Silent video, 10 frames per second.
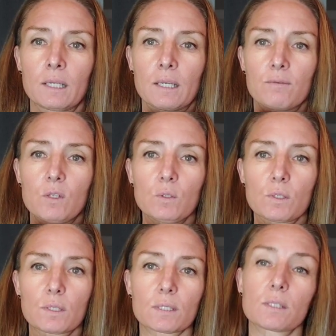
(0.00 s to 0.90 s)
If you
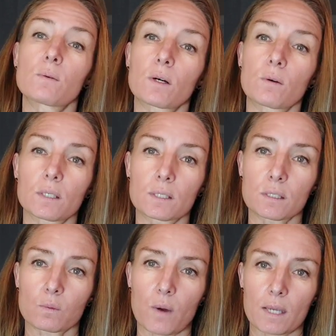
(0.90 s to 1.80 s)
do this, you are going to
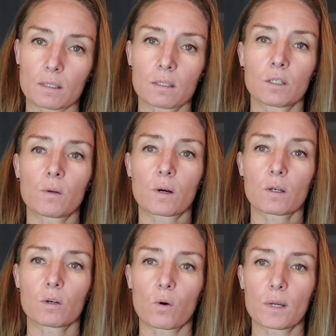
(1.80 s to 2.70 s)
sweat. You are
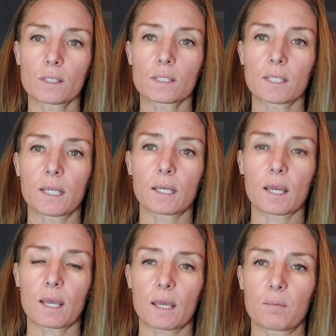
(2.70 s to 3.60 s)
going to need
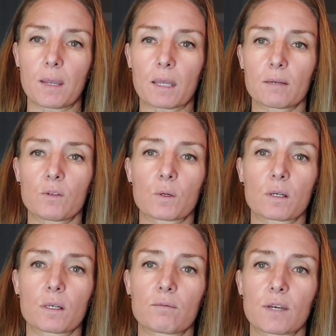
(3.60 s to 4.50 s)
a headband. If you are
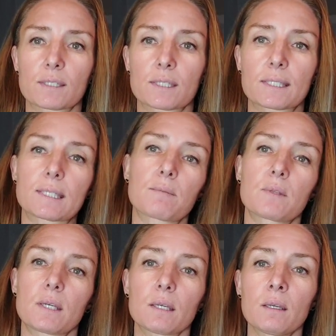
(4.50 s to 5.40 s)
going to invest in
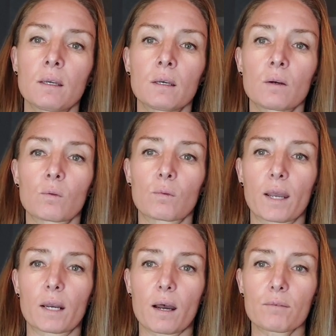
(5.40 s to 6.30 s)
something
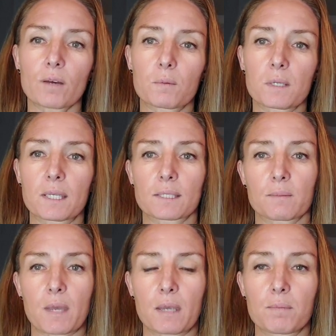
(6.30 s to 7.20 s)
right off, I would get
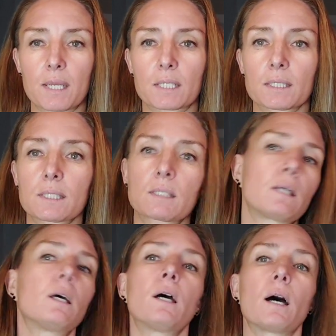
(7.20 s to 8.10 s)
some headbands.
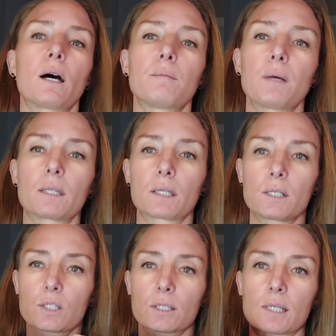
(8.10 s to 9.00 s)
And then
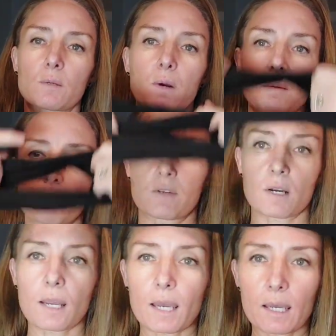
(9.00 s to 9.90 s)
you're just going to wear them over your
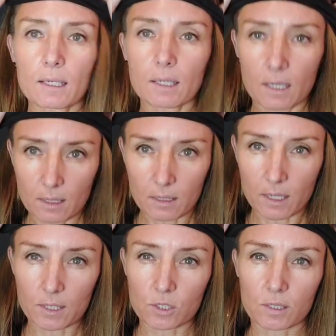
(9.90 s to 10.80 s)
head, and they'll
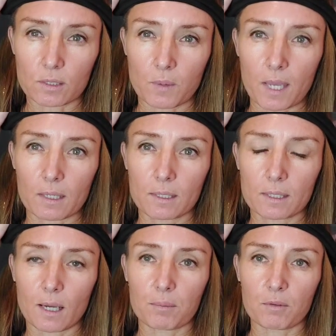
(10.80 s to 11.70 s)
catch the sweat and
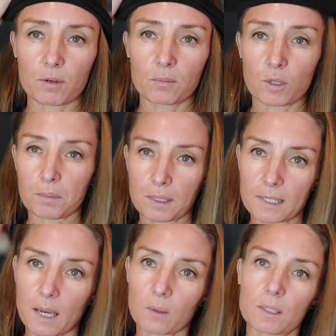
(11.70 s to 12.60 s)
stop it from dripping
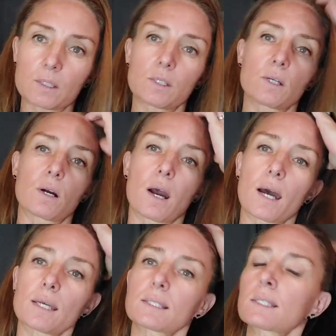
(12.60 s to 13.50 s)
down into your
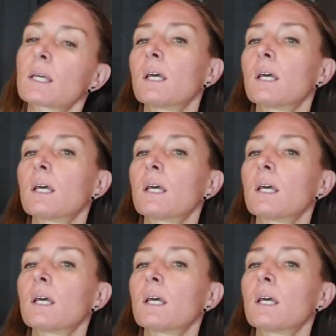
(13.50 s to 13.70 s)
eyes.